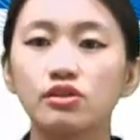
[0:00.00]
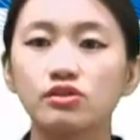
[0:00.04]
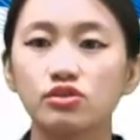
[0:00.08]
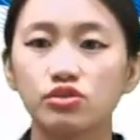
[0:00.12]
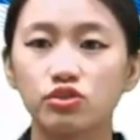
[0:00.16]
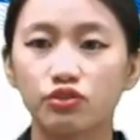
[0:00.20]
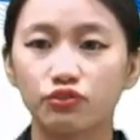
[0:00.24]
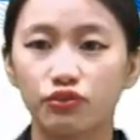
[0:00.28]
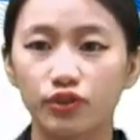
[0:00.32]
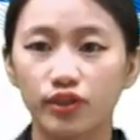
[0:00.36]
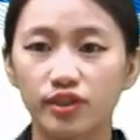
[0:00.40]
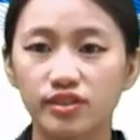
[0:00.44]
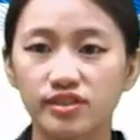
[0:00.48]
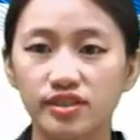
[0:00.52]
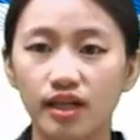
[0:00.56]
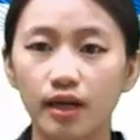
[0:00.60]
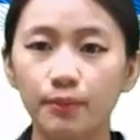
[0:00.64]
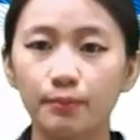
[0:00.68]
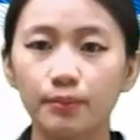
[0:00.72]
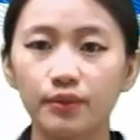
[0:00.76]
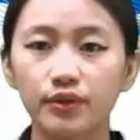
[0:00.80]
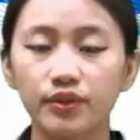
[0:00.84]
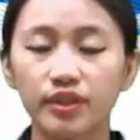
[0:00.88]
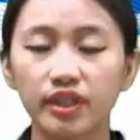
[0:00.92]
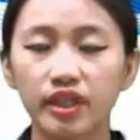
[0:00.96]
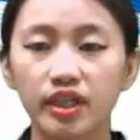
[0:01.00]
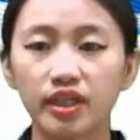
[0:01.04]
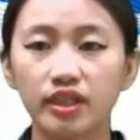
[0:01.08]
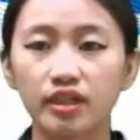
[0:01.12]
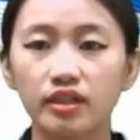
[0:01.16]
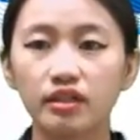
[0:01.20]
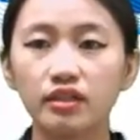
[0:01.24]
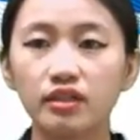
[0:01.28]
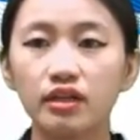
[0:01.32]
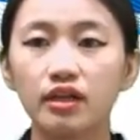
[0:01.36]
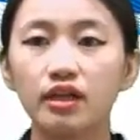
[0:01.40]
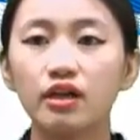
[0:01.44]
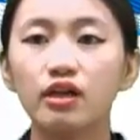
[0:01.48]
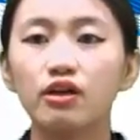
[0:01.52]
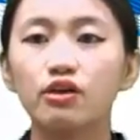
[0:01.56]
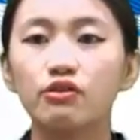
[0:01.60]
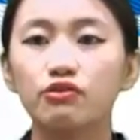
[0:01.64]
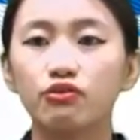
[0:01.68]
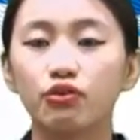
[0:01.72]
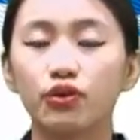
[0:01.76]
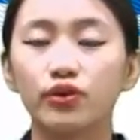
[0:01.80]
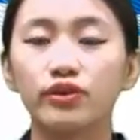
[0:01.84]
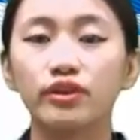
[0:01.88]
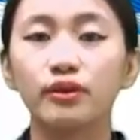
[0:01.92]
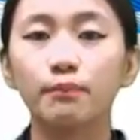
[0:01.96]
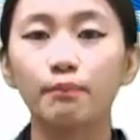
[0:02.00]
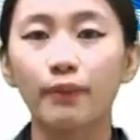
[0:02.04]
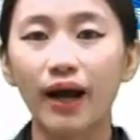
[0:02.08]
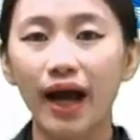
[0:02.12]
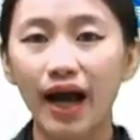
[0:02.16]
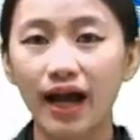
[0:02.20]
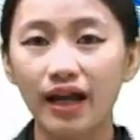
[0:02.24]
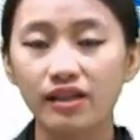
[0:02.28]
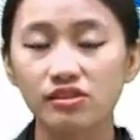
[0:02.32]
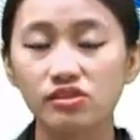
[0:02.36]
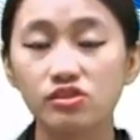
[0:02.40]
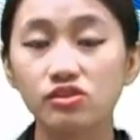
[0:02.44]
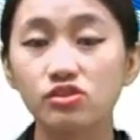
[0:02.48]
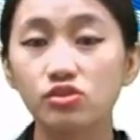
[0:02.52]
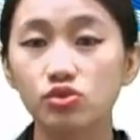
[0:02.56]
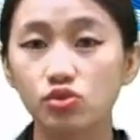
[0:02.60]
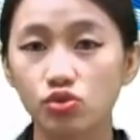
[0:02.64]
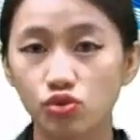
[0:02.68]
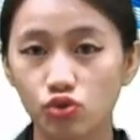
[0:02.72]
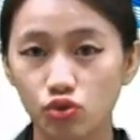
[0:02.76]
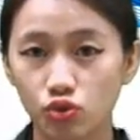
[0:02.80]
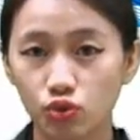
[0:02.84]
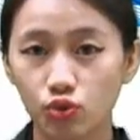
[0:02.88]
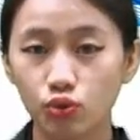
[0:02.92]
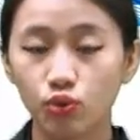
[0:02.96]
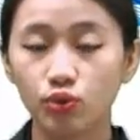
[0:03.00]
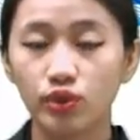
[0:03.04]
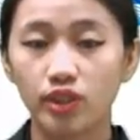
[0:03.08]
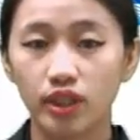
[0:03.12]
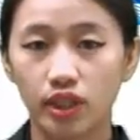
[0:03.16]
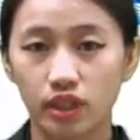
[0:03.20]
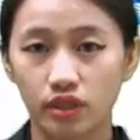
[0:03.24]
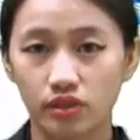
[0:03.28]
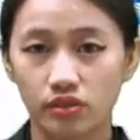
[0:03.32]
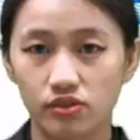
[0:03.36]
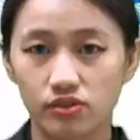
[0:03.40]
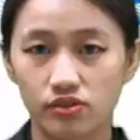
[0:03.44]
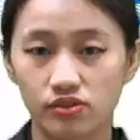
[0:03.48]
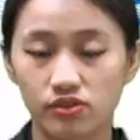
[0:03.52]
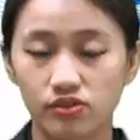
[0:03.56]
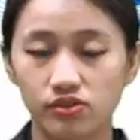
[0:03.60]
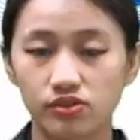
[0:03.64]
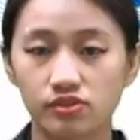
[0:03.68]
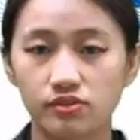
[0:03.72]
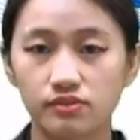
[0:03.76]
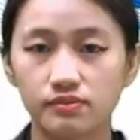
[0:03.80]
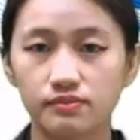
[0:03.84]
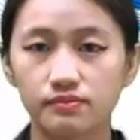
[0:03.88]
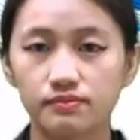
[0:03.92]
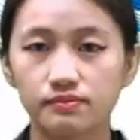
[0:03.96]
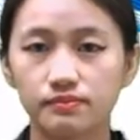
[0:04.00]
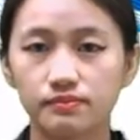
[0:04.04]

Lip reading: So for example here, for the past 2 years.